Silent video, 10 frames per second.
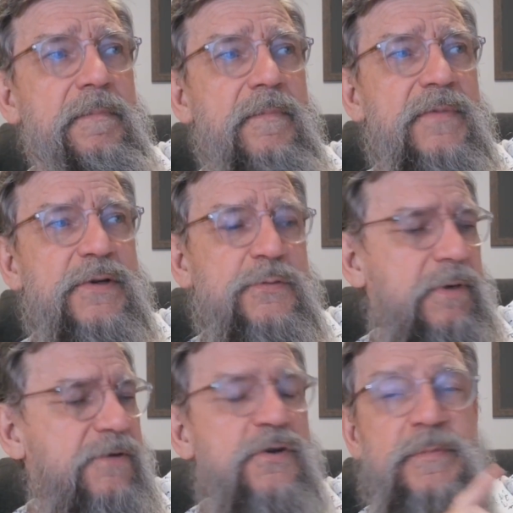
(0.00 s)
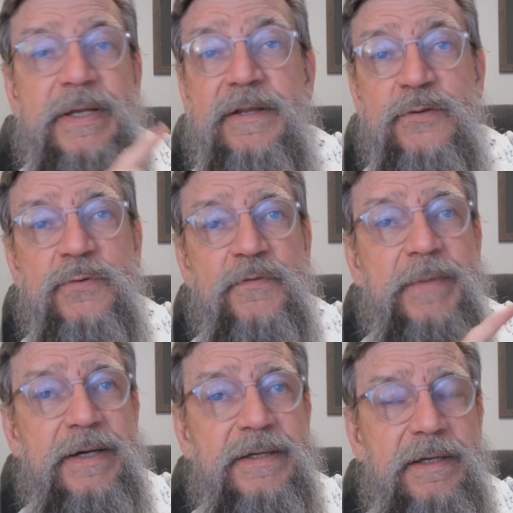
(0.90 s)
This is from
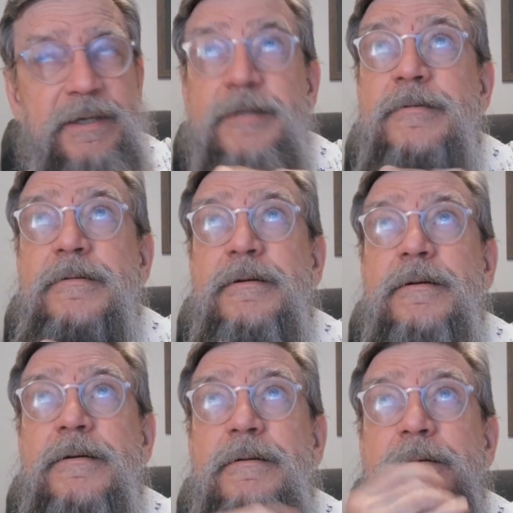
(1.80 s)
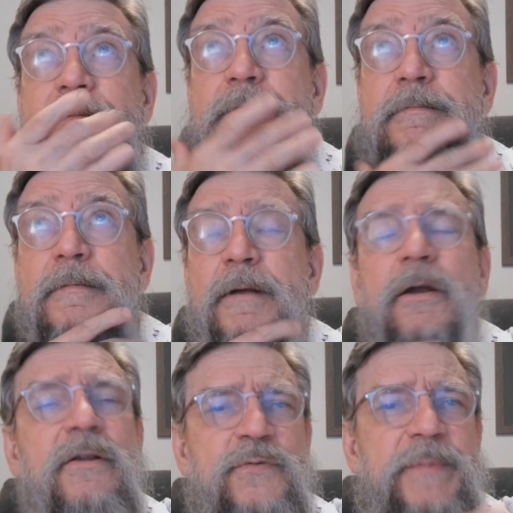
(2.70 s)

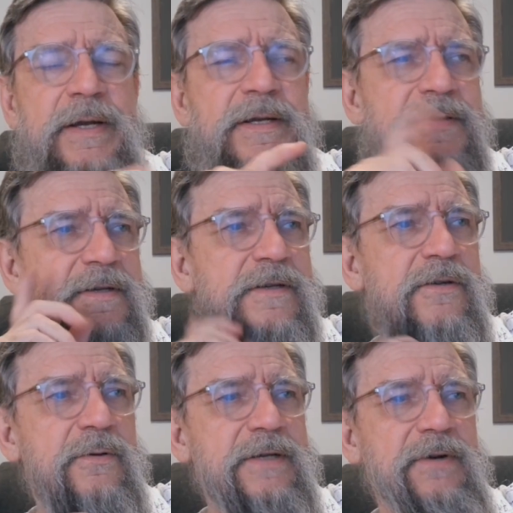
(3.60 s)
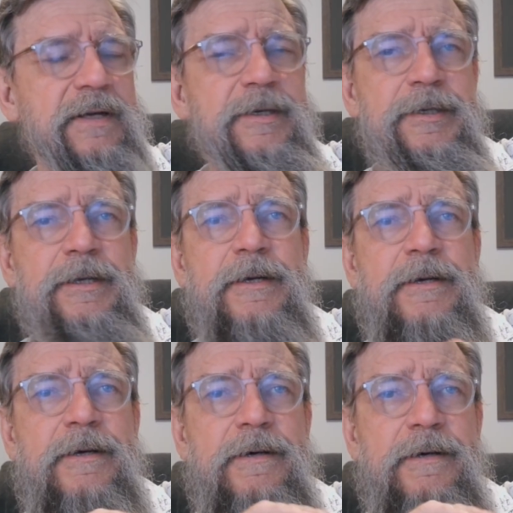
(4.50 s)
1962. That's right.
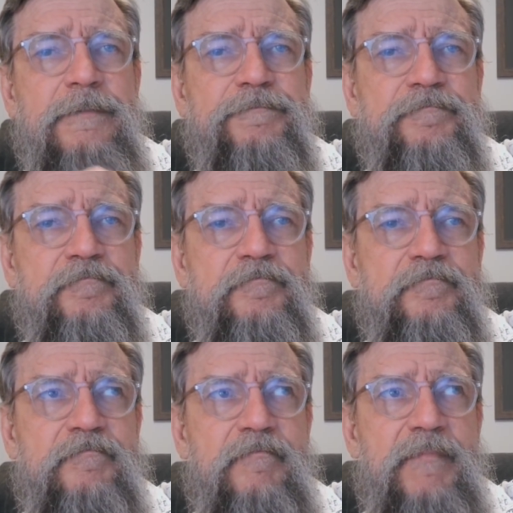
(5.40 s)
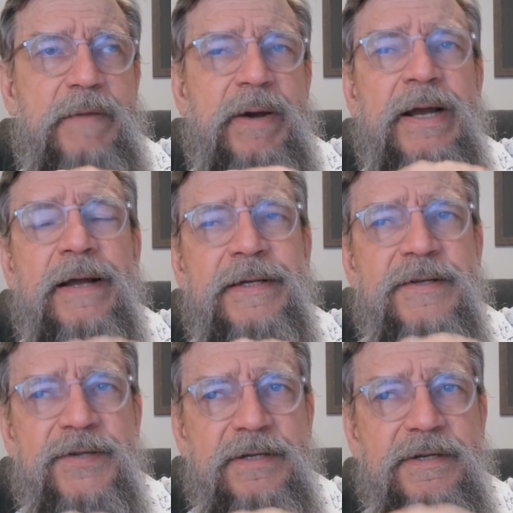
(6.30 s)
By
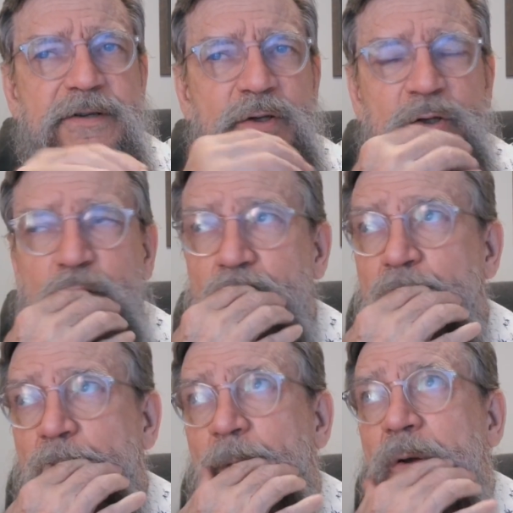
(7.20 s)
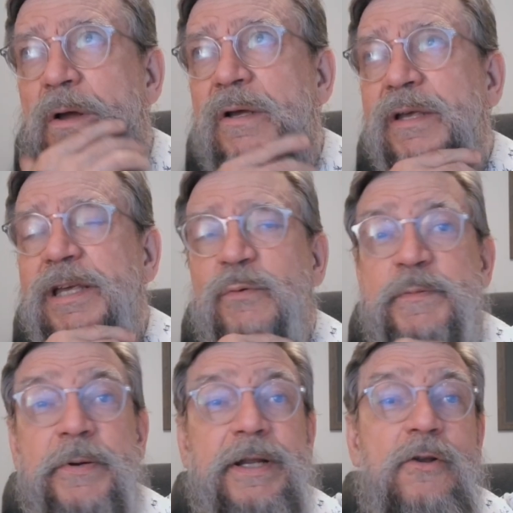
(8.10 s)
1962, he was
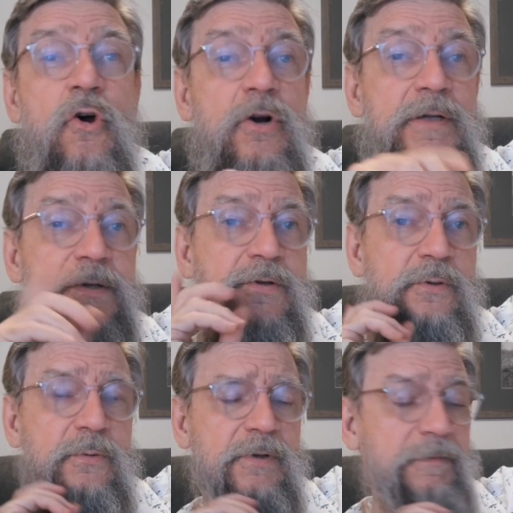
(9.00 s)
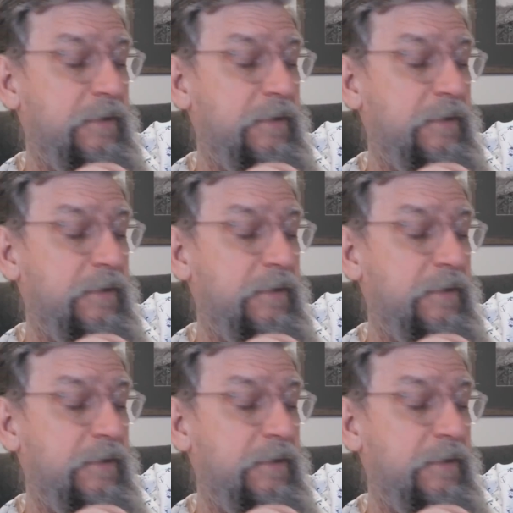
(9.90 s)
pretty long in the tooth.